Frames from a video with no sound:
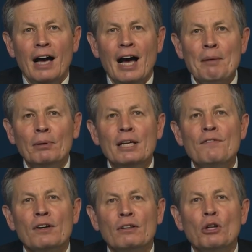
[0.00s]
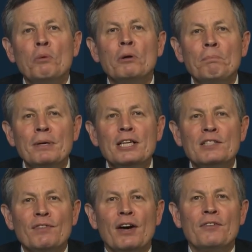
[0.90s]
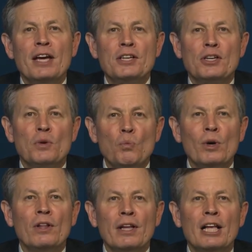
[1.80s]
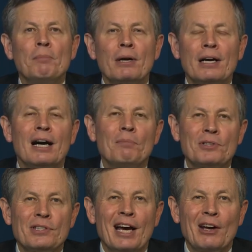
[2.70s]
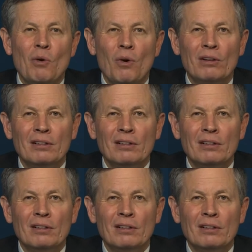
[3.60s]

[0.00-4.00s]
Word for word: I believe the Global Peace Foundation will help accomplish that goal.